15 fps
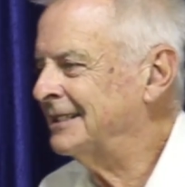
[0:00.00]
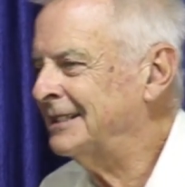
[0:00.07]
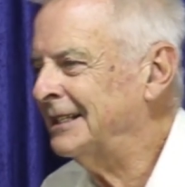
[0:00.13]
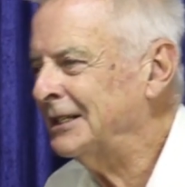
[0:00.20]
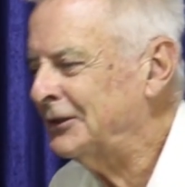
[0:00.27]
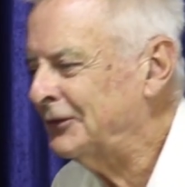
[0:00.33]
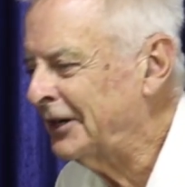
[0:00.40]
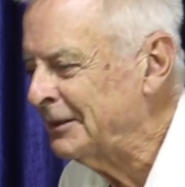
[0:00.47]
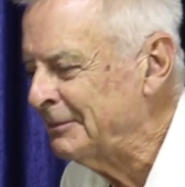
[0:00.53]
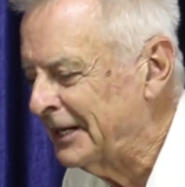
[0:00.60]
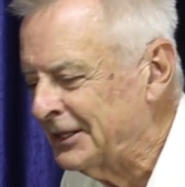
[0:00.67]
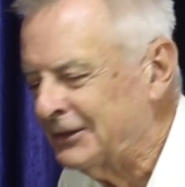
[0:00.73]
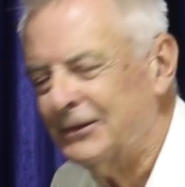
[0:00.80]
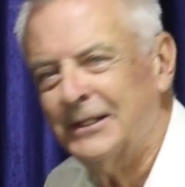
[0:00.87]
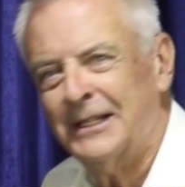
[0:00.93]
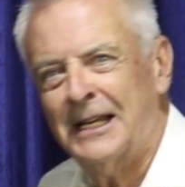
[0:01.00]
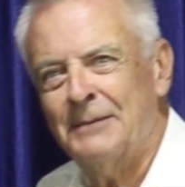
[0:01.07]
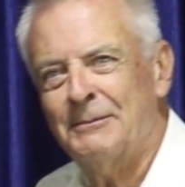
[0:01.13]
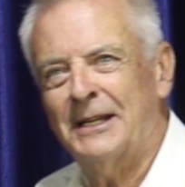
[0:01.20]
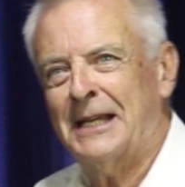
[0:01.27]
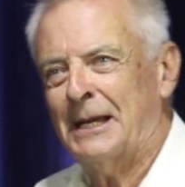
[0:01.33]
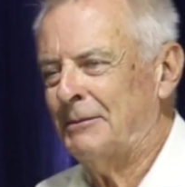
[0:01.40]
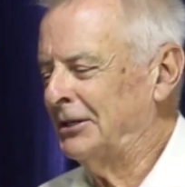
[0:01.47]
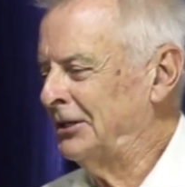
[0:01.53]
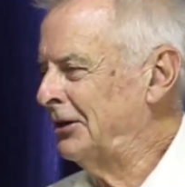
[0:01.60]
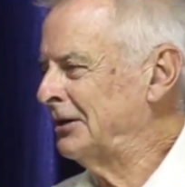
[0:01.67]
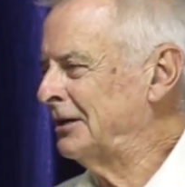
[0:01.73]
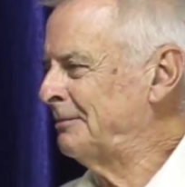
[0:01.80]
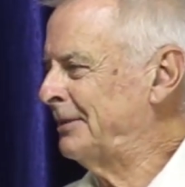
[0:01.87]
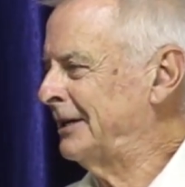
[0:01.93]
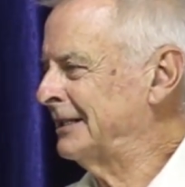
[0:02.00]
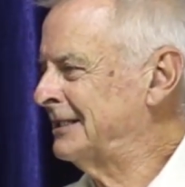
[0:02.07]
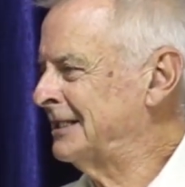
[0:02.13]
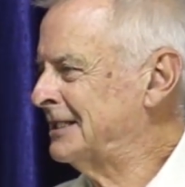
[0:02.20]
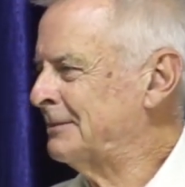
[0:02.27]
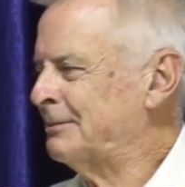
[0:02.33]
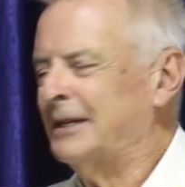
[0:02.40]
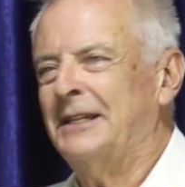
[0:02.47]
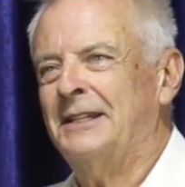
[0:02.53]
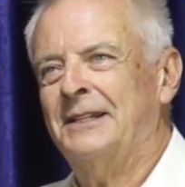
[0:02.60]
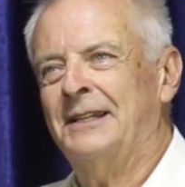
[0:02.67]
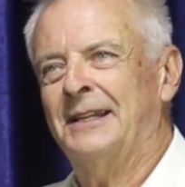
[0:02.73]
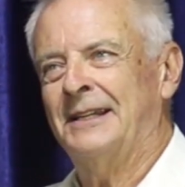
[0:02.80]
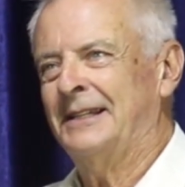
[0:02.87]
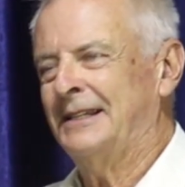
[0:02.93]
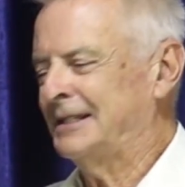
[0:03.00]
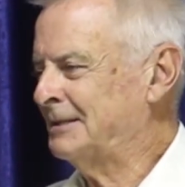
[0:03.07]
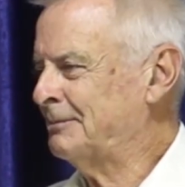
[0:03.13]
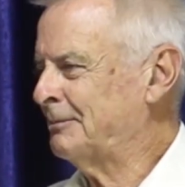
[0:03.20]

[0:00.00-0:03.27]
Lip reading: Thanks very much for letting me come along and participate in this